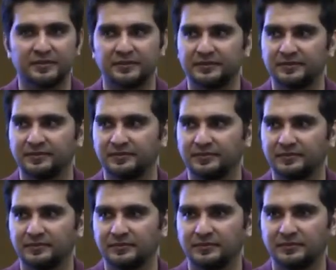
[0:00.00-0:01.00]

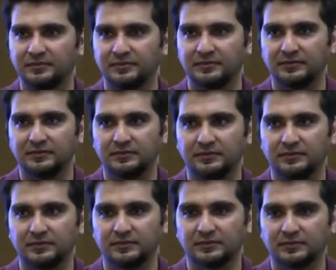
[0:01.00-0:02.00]

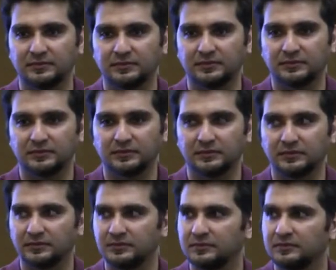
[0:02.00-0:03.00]

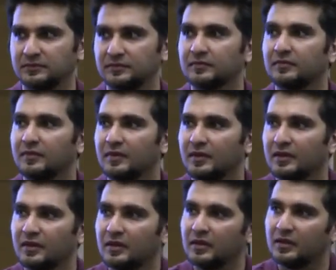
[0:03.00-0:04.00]

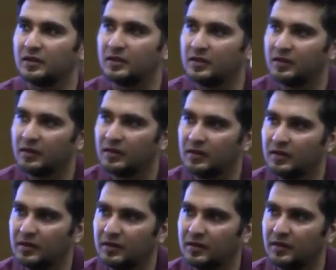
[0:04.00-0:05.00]

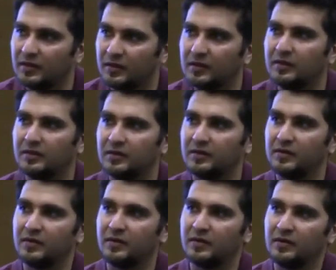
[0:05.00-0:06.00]

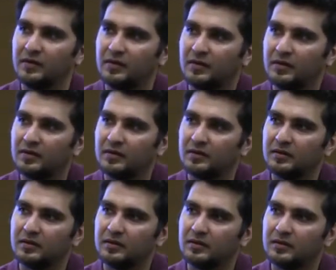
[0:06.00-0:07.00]

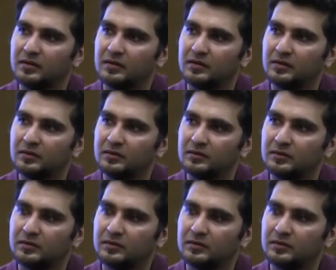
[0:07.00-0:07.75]
No one is speaking in this clip.